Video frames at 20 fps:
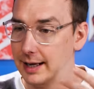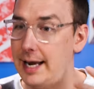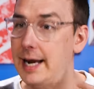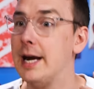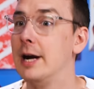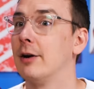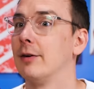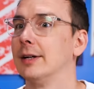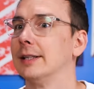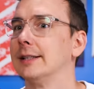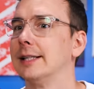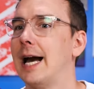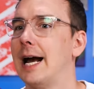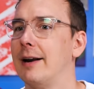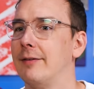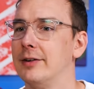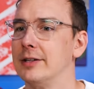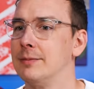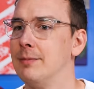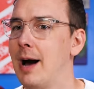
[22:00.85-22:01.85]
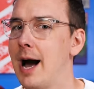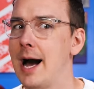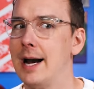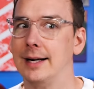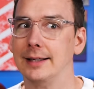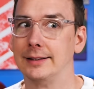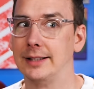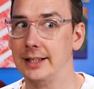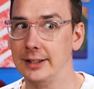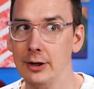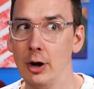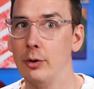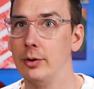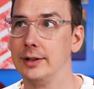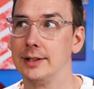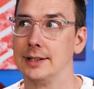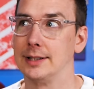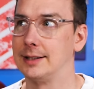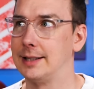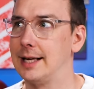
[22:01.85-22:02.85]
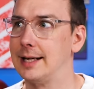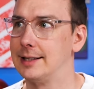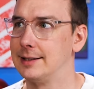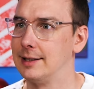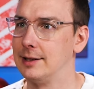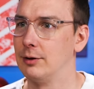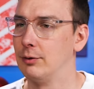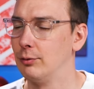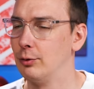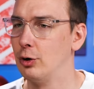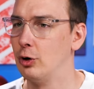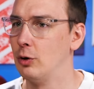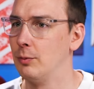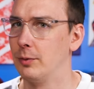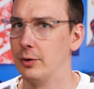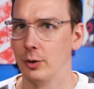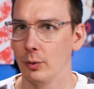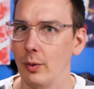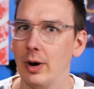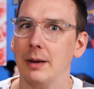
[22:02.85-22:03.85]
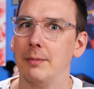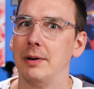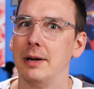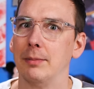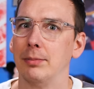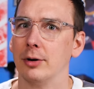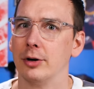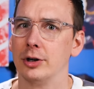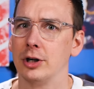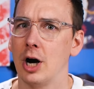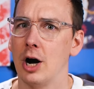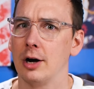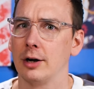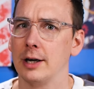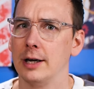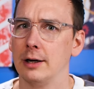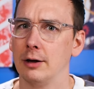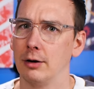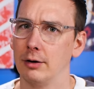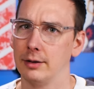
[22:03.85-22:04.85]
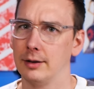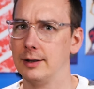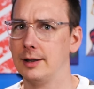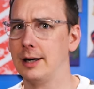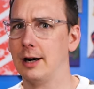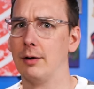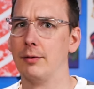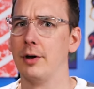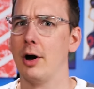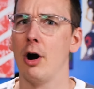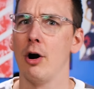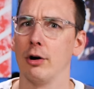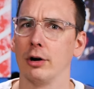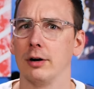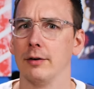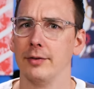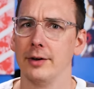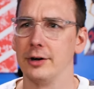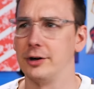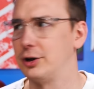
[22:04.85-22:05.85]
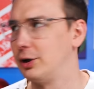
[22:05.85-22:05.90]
hear inside of his mind as he notices things in the room or the way people are talking or the you know the arc of their